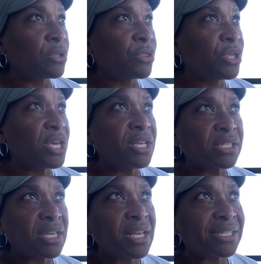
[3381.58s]
these
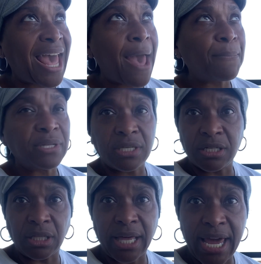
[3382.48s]
things happen to
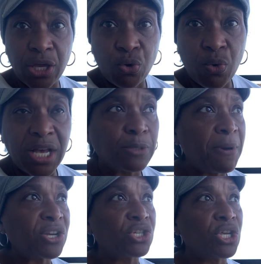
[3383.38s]
delay you
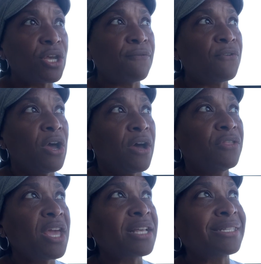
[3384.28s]
especially if
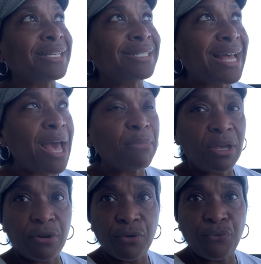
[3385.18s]
there's an
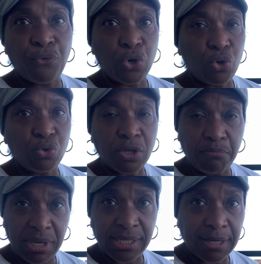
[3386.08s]
assignment for you to
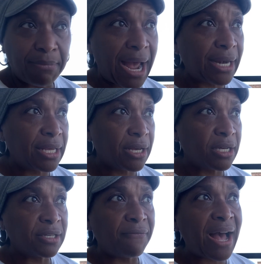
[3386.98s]
meet somebody,
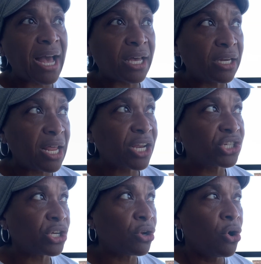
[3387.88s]
a divine
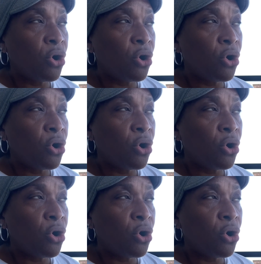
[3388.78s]
connection,